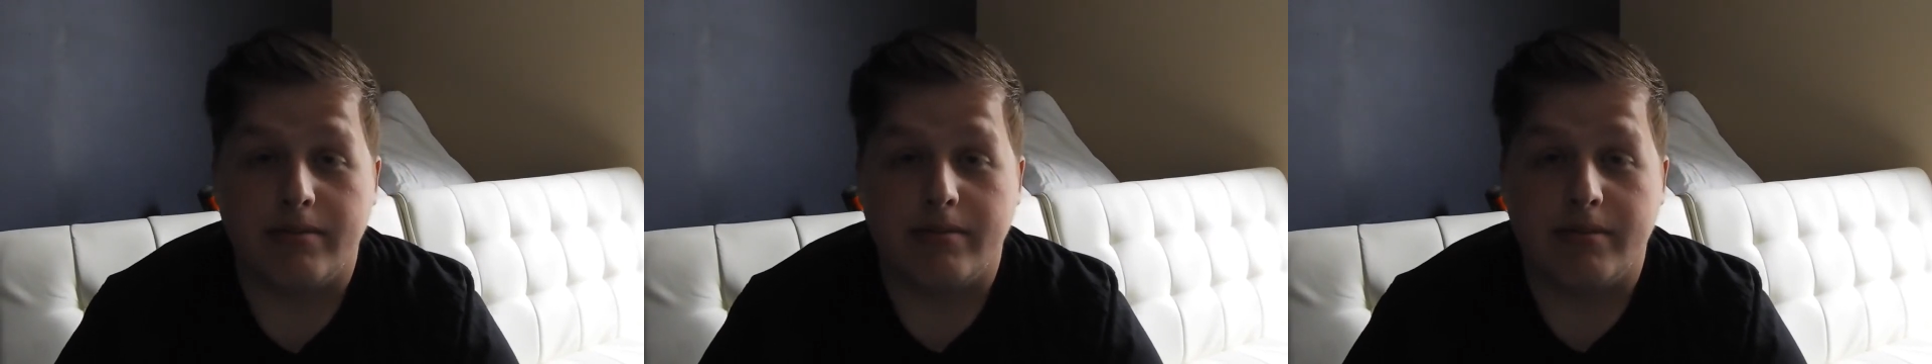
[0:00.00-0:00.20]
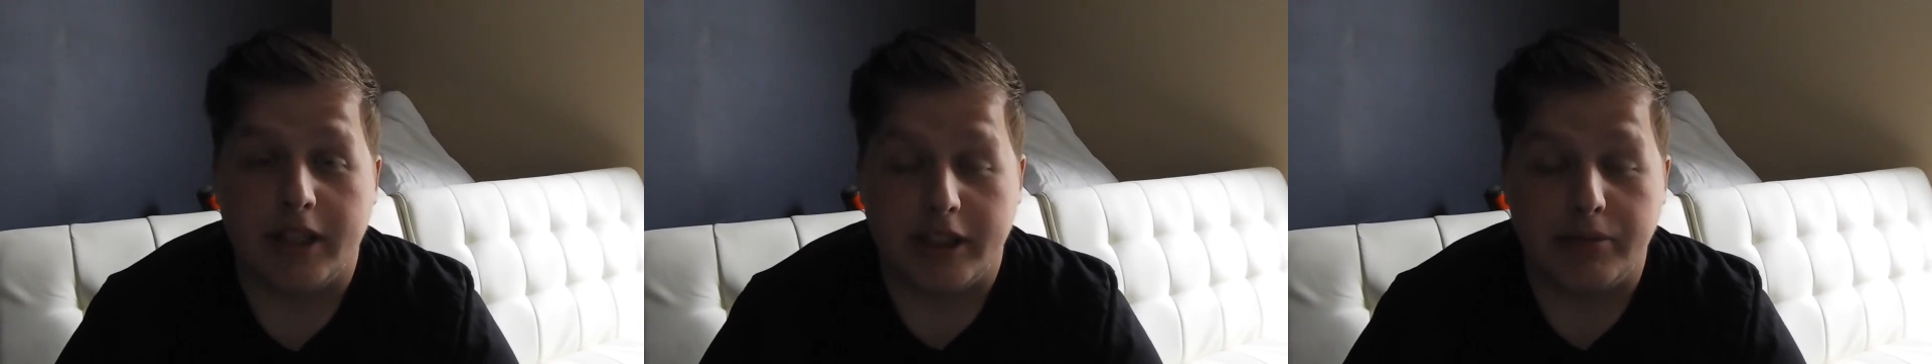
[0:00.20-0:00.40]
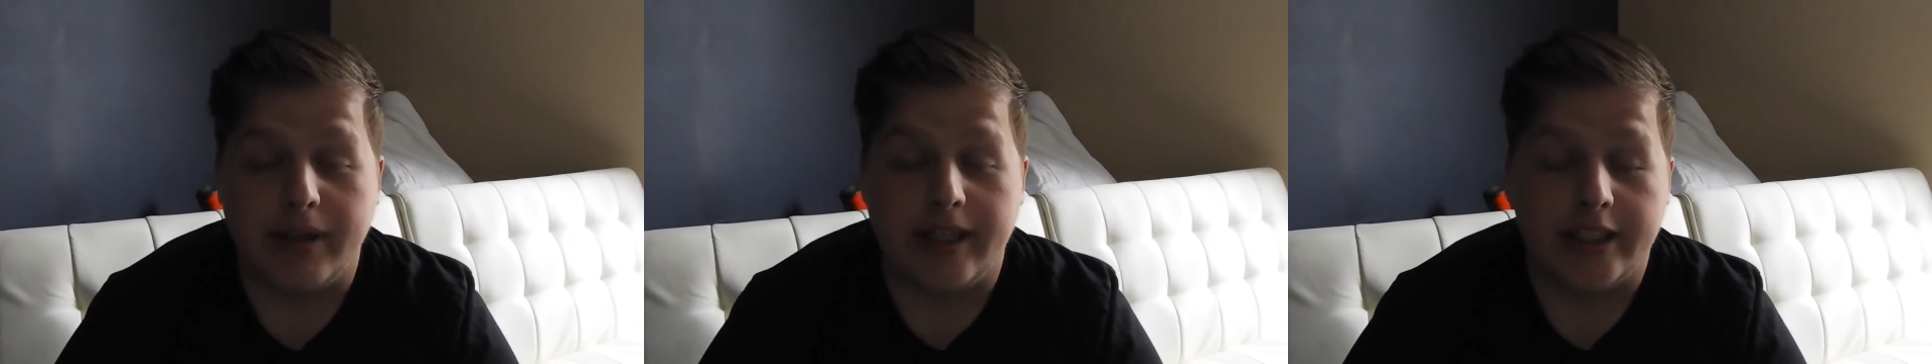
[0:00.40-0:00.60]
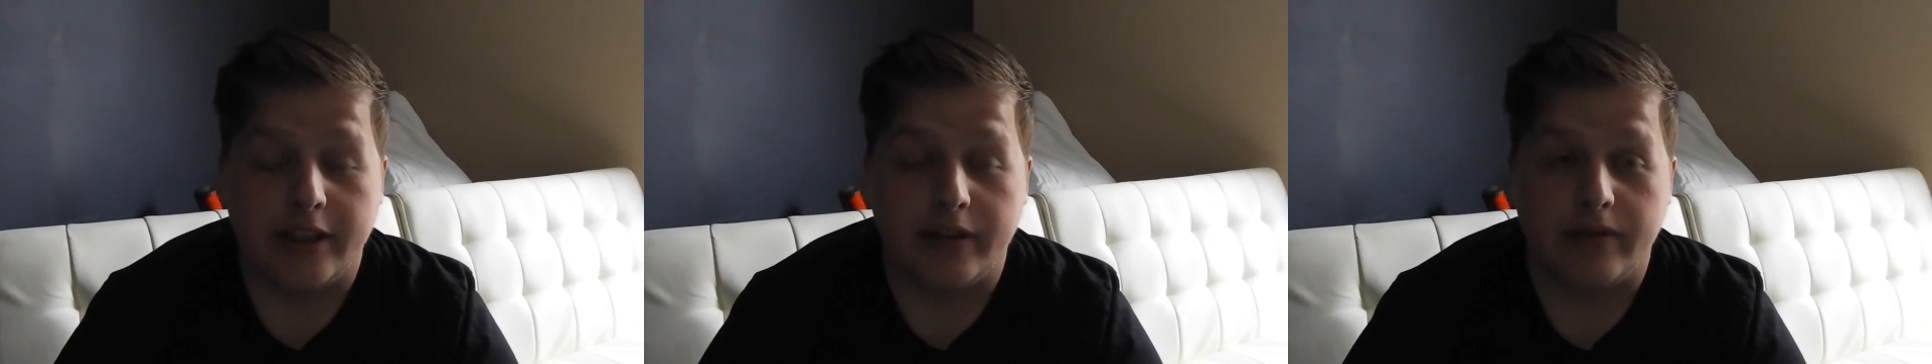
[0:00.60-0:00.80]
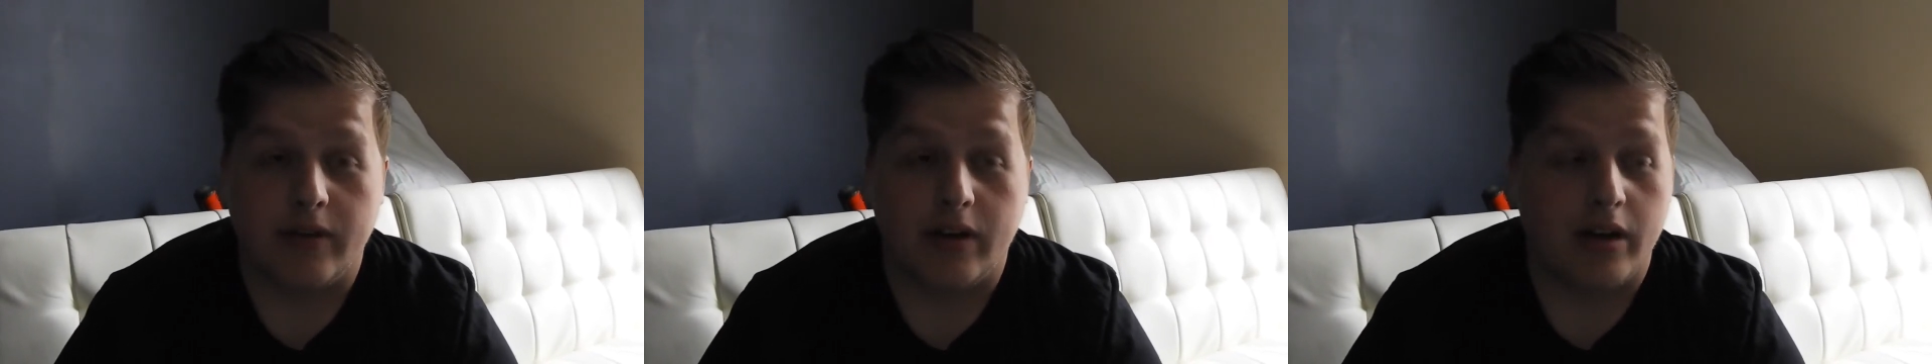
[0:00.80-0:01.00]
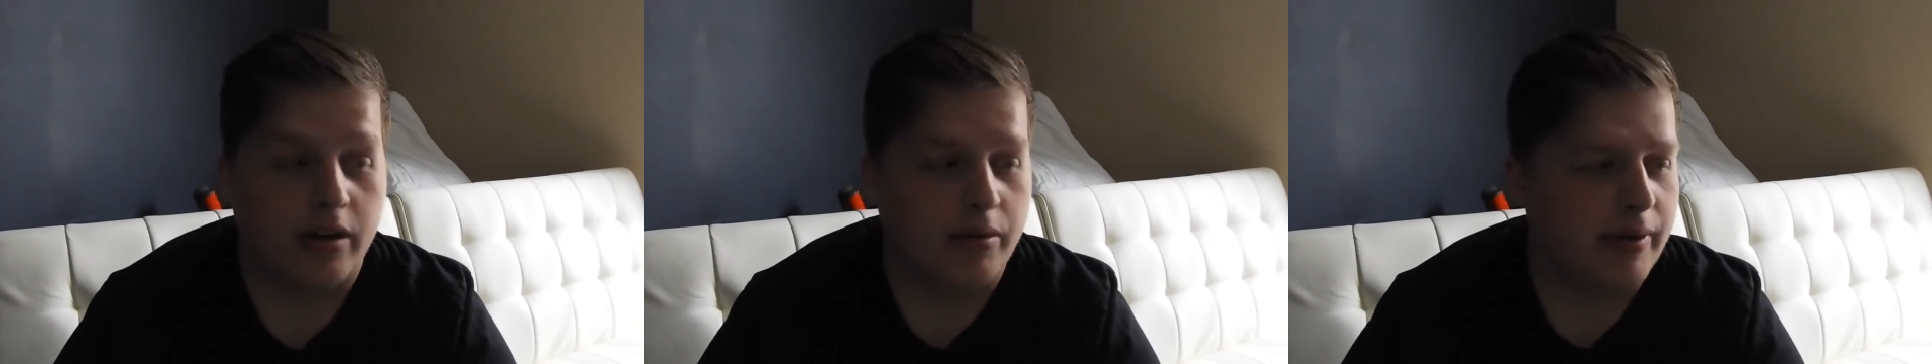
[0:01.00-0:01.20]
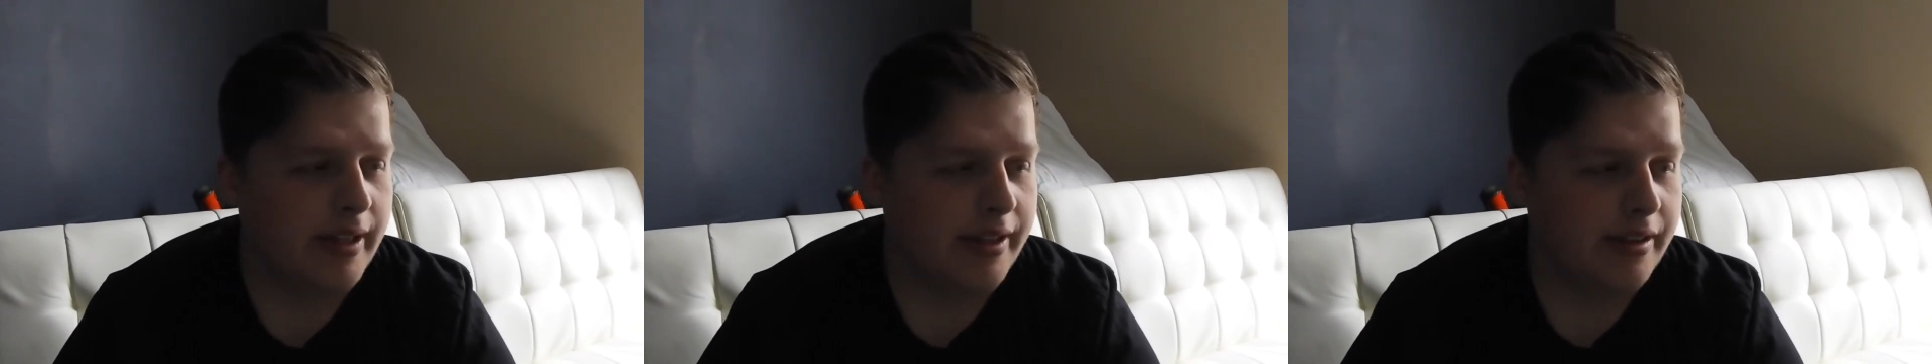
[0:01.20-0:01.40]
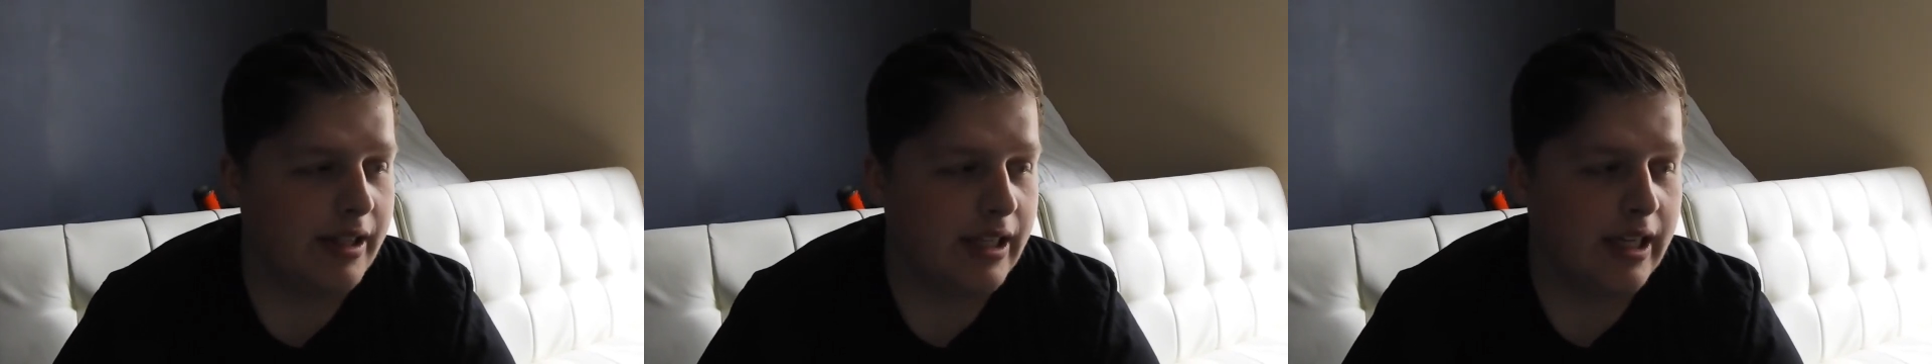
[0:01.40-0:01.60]
this week so far
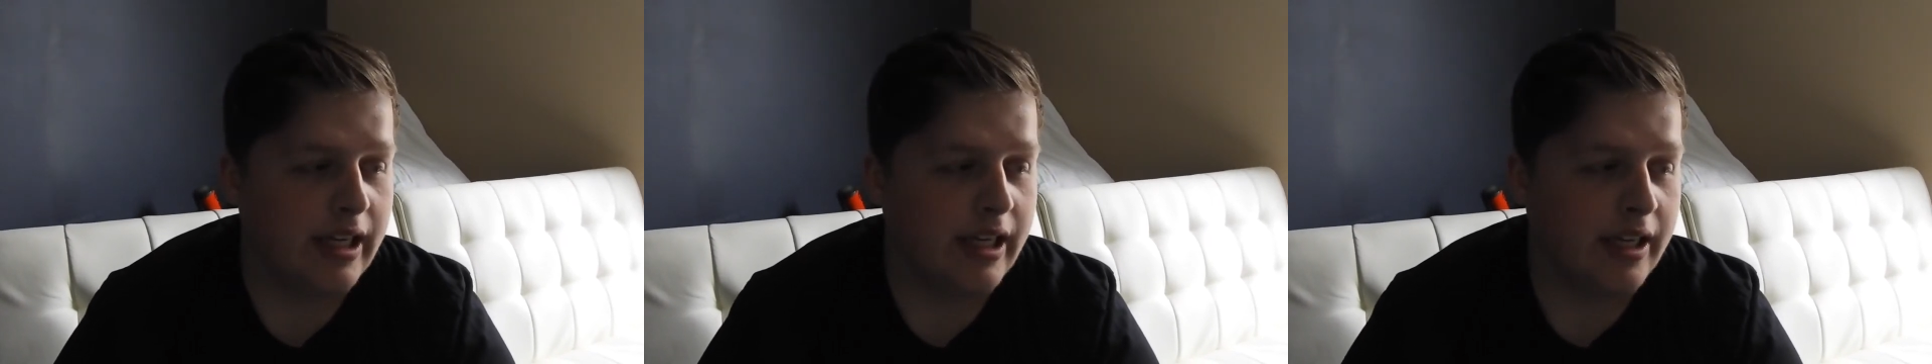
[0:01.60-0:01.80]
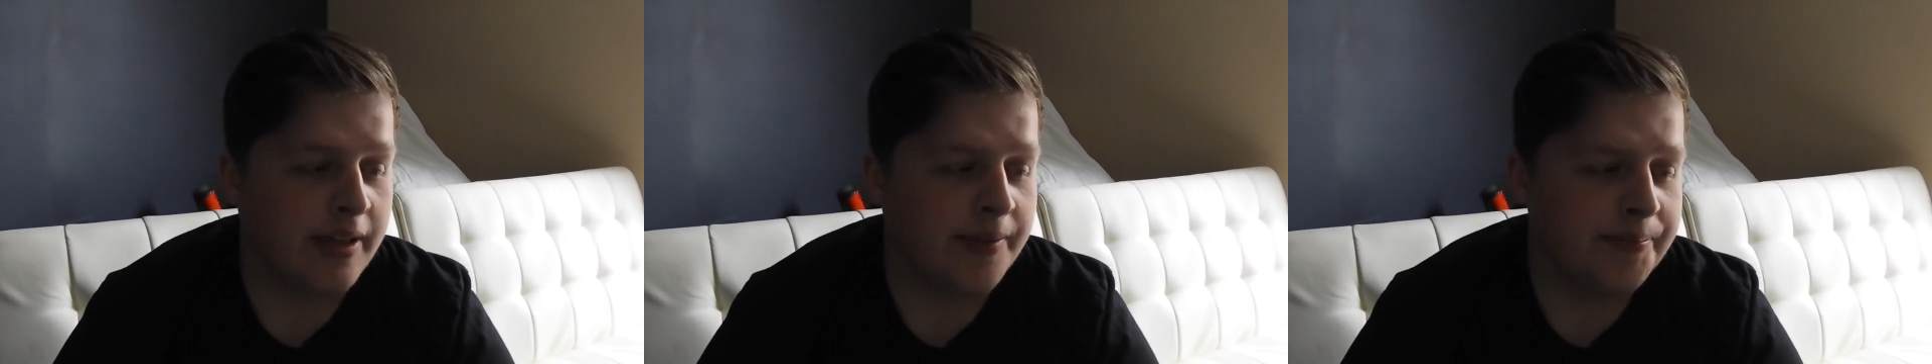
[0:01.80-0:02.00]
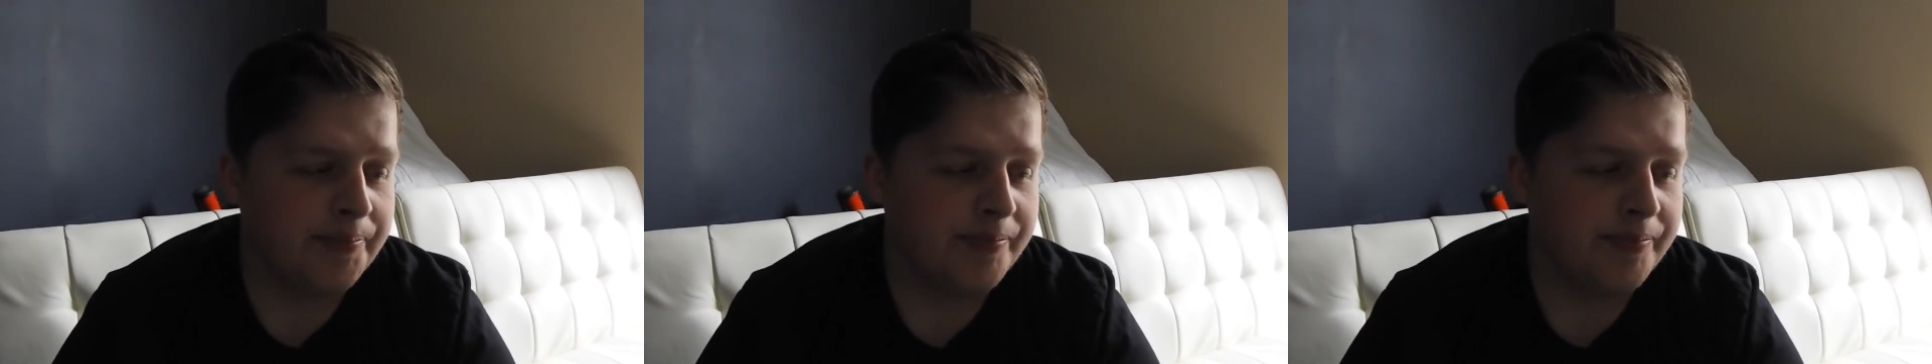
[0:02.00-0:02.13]
with the